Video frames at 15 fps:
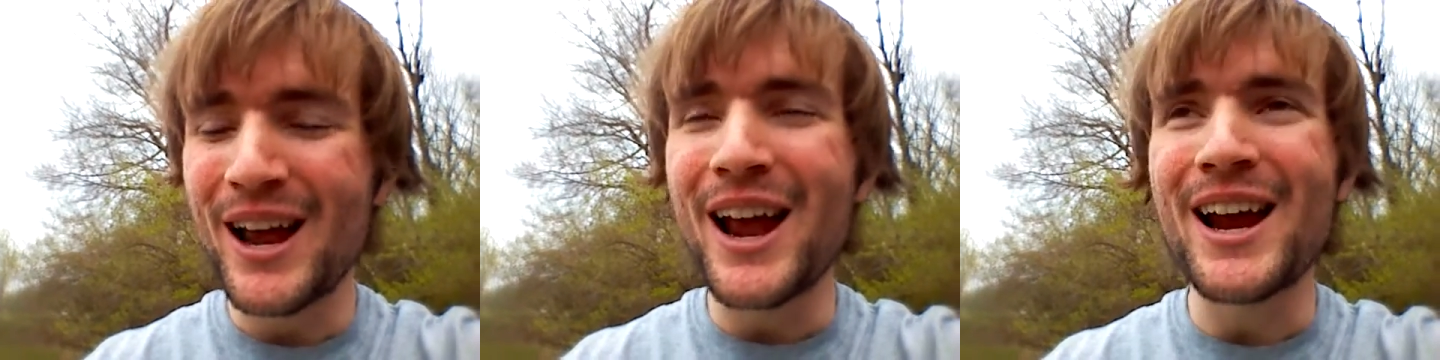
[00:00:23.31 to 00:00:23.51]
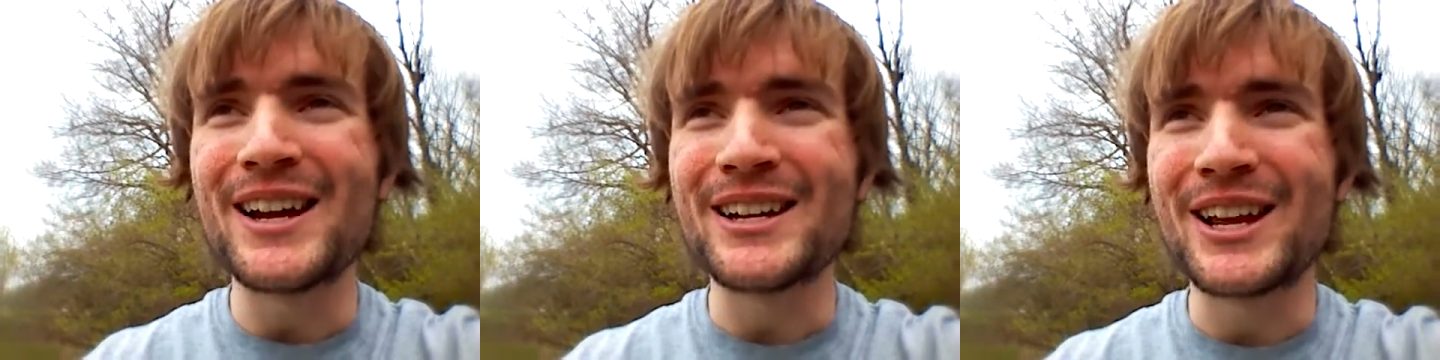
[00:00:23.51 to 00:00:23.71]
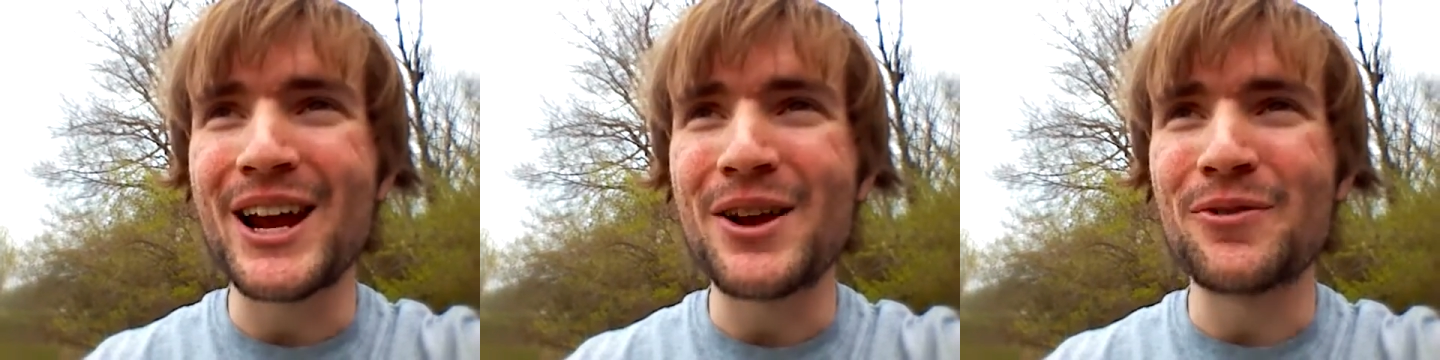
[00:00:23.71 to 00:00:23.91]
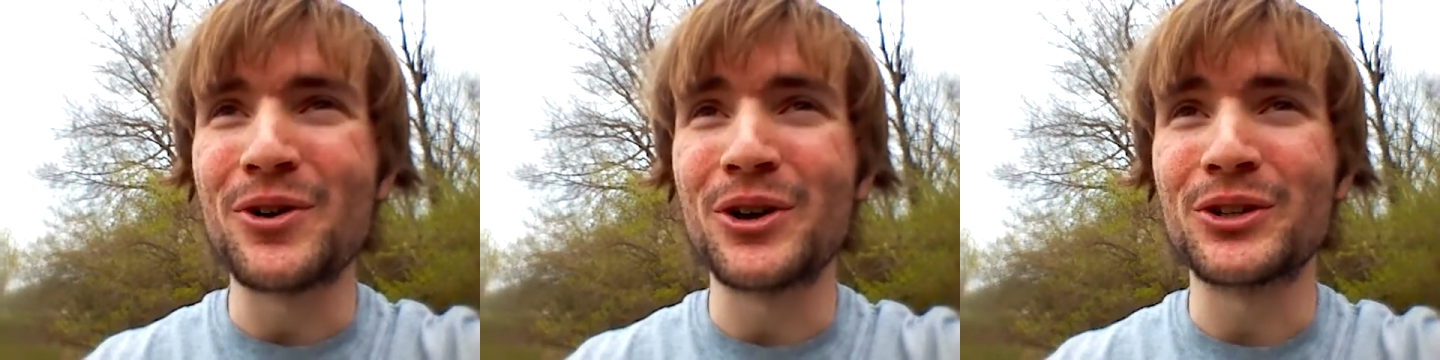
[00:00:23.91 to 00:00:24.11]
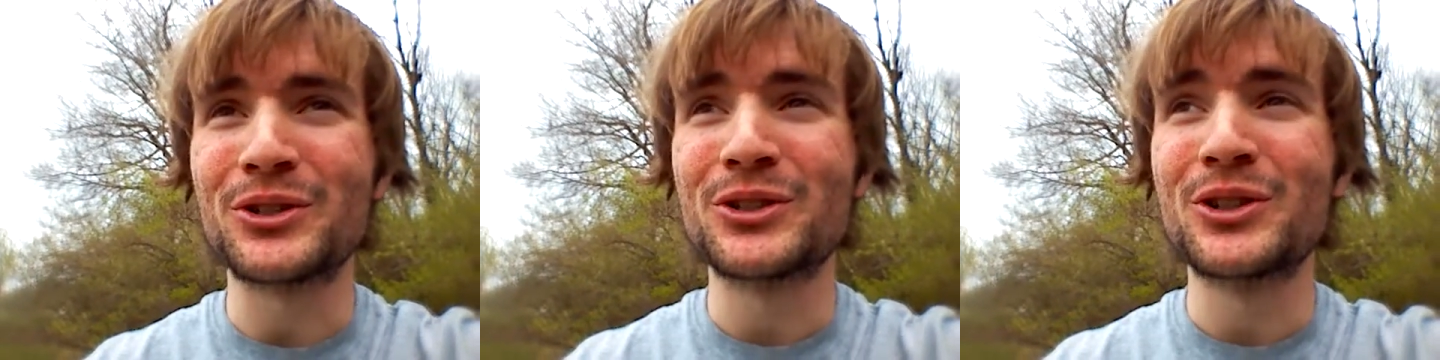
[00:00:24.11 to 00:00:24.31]
and gave
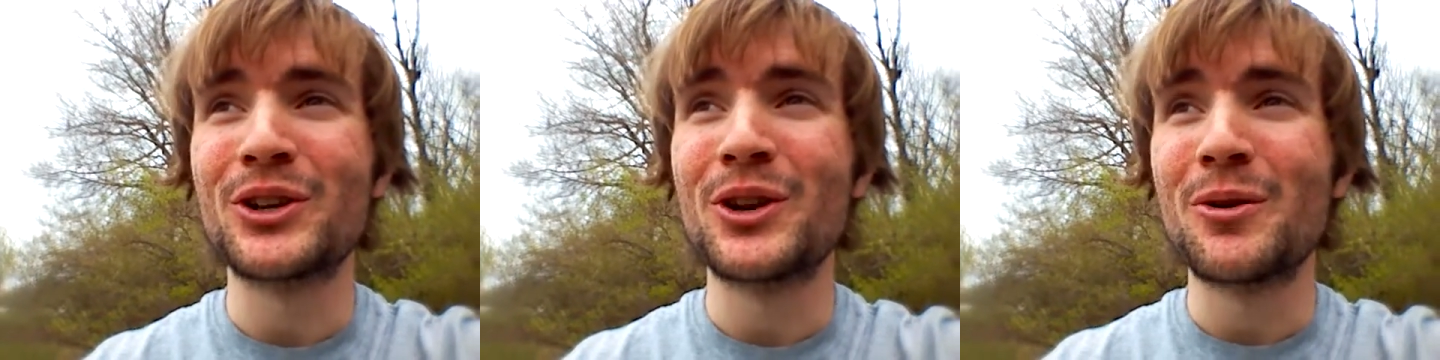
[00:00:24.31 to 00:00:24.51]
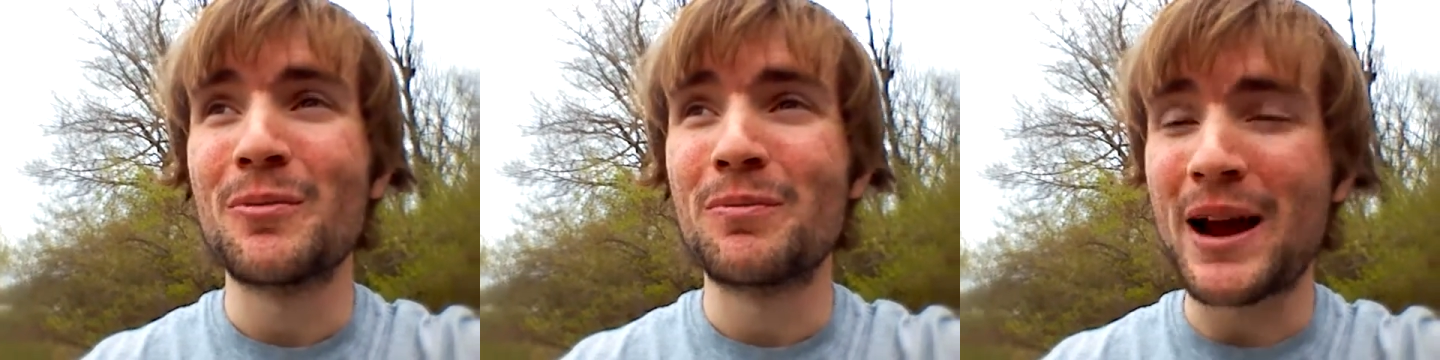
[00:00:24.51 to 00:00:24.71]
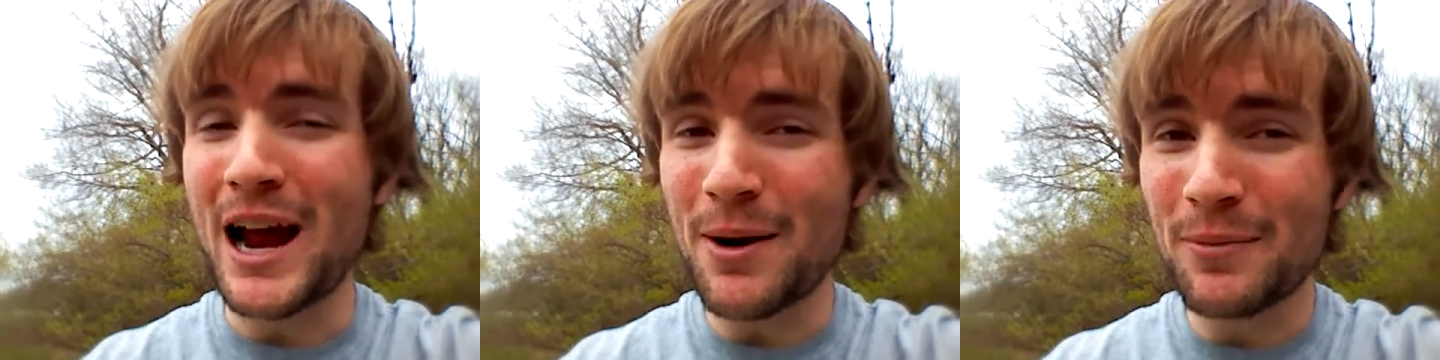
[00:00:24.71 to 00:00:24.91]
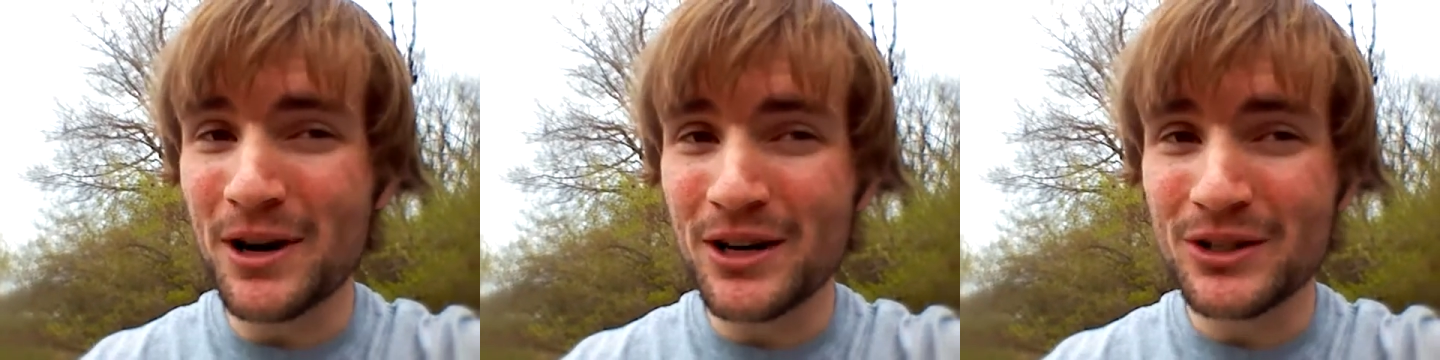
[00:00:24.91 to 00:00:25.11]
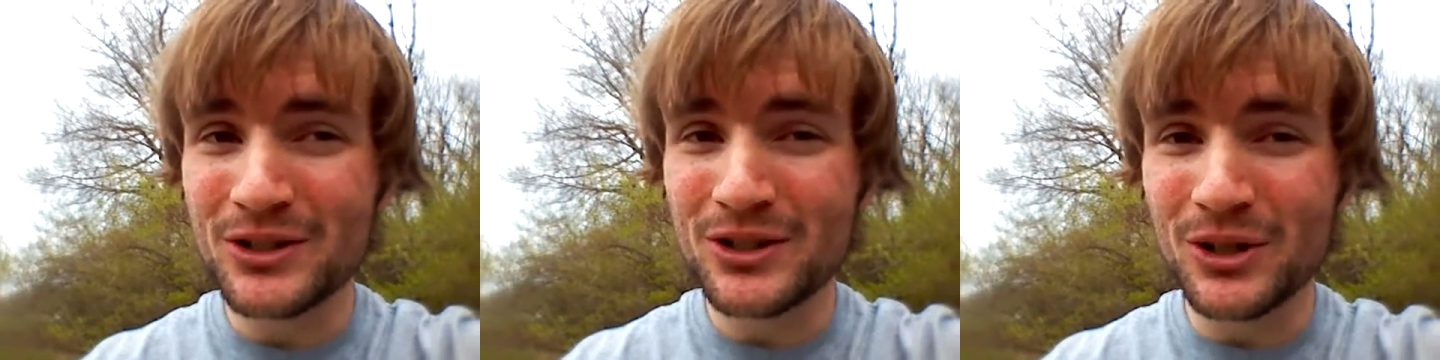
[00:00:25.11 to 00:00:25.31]
us
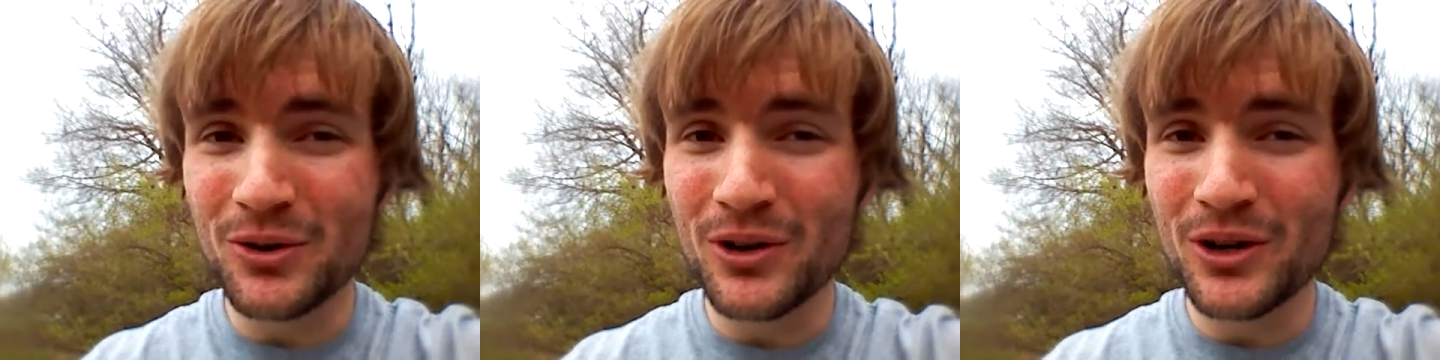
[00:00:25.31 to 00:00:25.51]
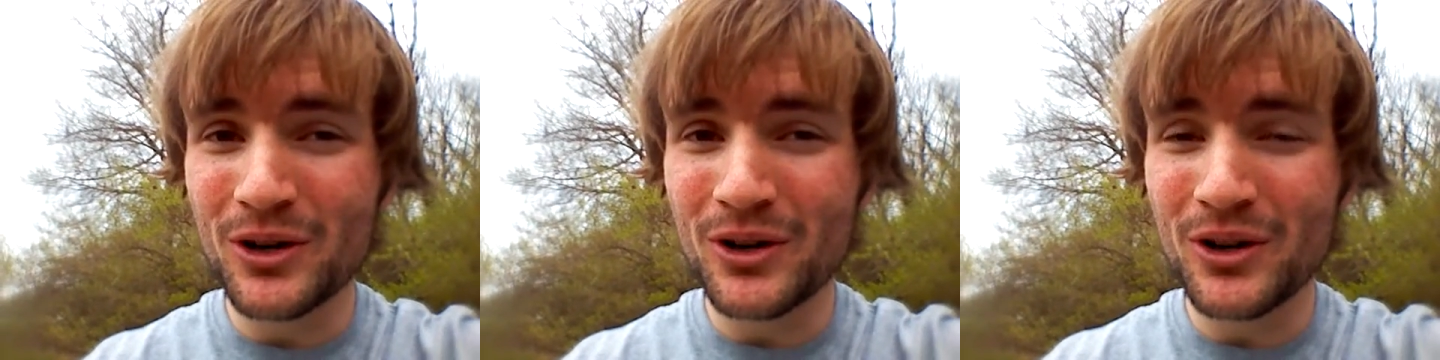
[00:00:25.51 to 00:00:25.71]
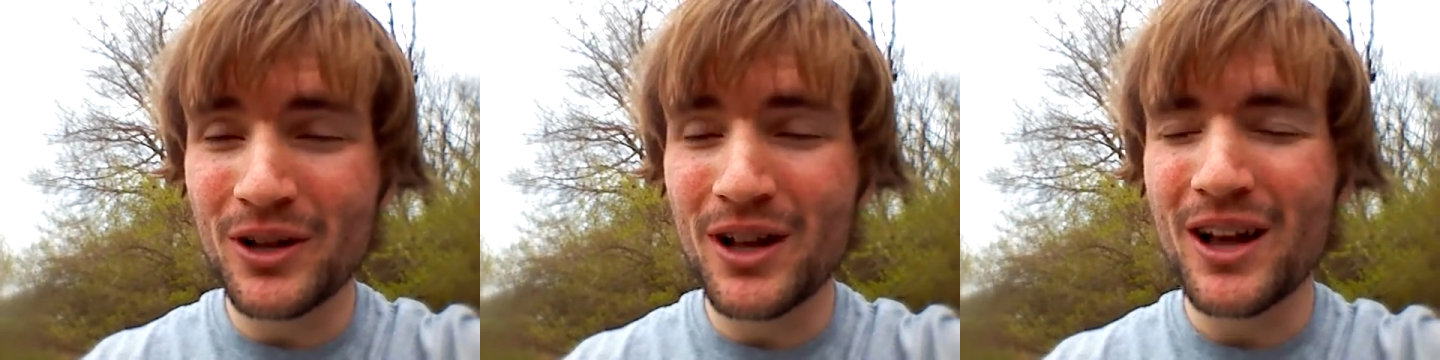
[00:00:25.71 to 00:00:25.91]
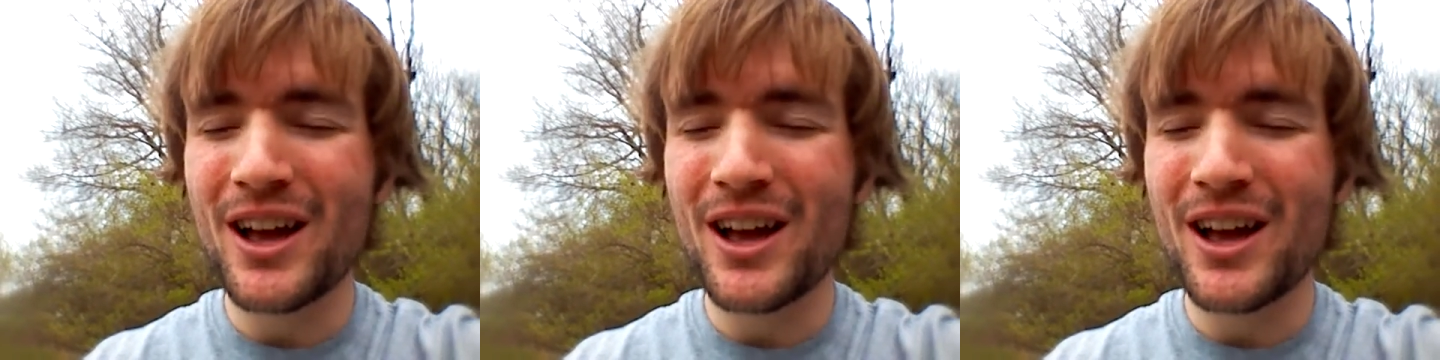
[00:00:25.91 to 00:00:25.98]
Batman cereal